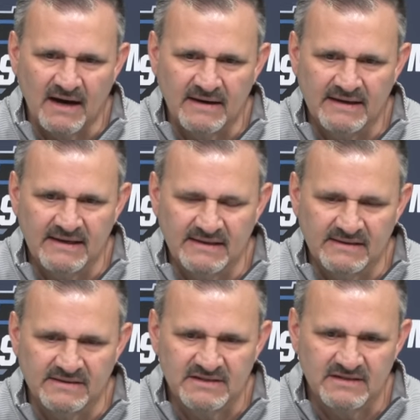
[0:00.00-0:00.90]
He
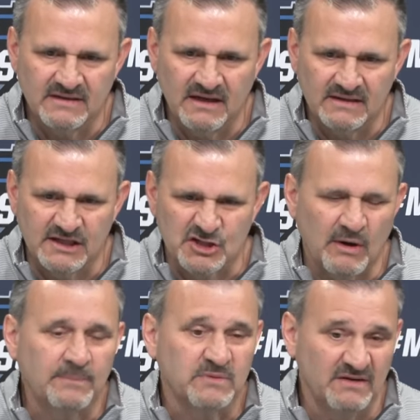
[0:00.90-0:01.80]
is a
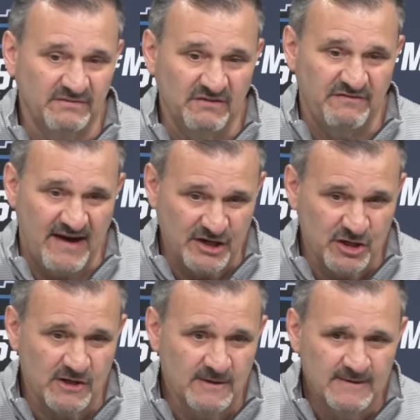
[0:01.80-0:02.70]
disruptive
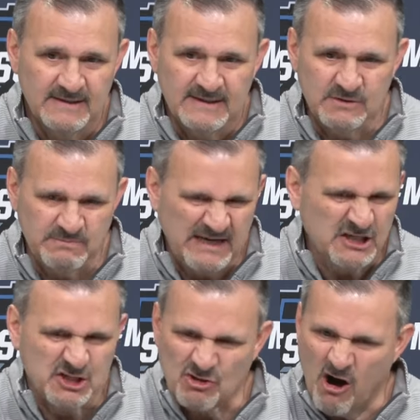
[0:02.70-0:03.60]
defender. He's big,
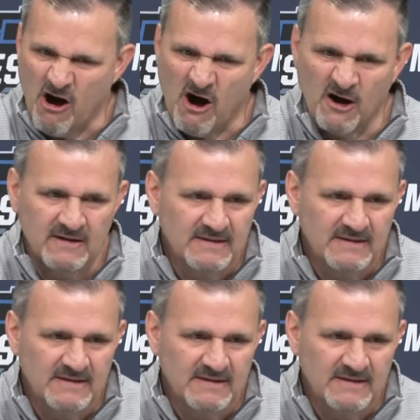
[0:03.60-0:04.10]
strong.